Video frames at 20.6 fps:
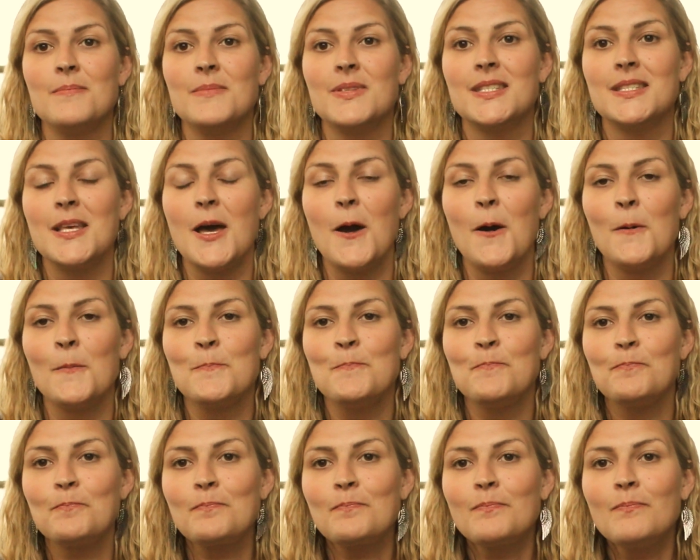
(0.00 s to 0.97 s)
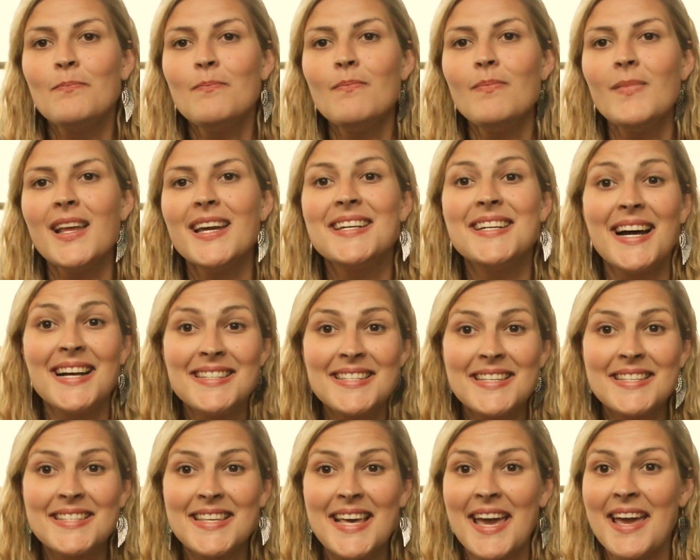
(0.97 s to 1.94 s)
So not
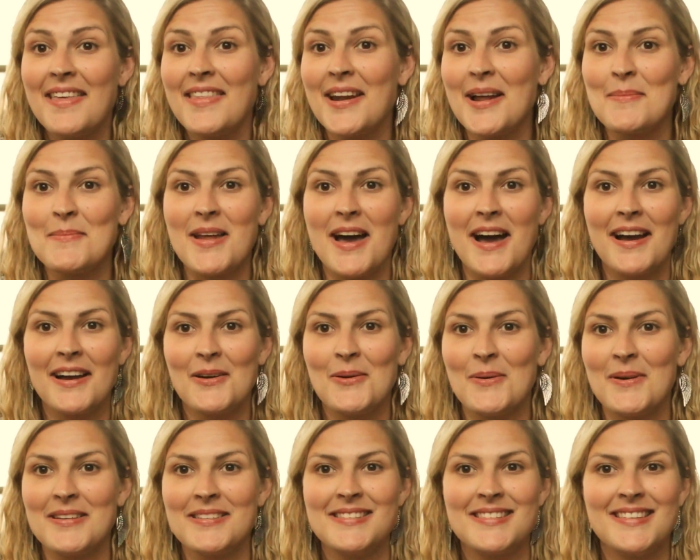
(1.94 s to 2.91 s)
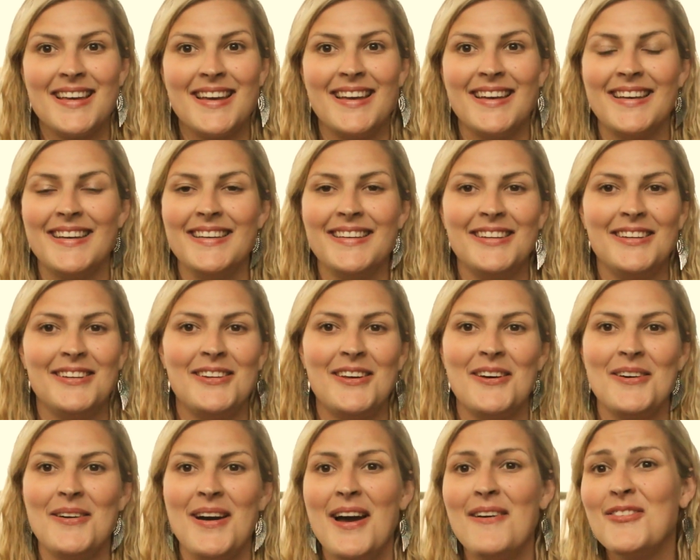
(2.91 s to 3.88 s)
to say that I'm not going to, you
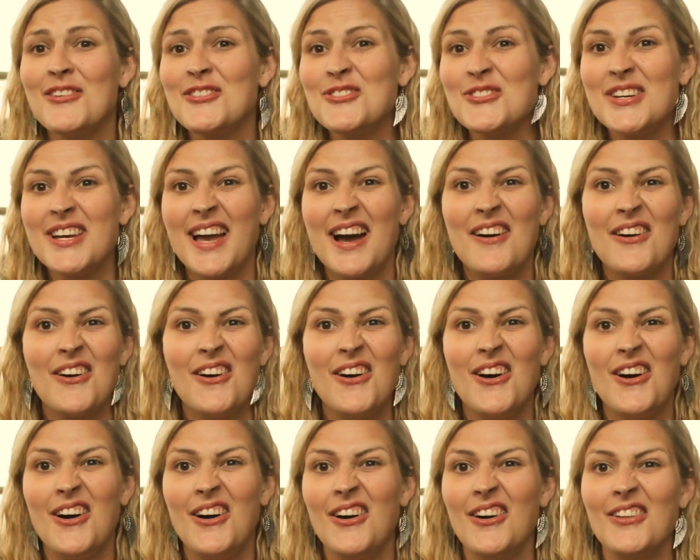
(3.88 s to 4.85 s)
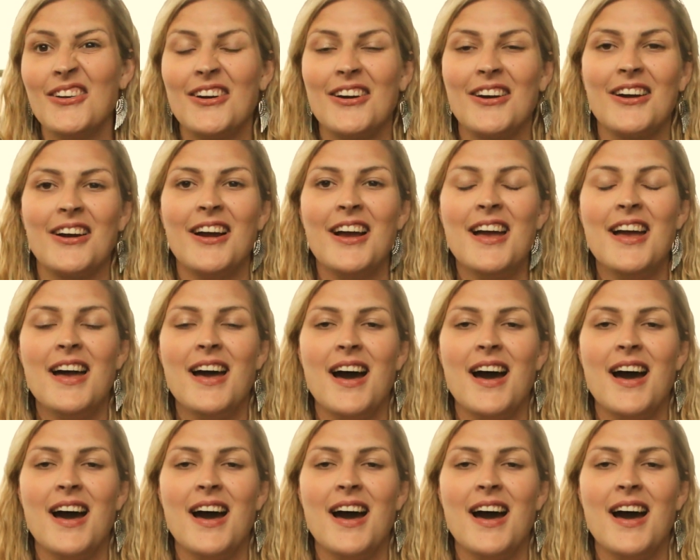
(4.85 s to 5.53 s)
know, ever drink alcohol or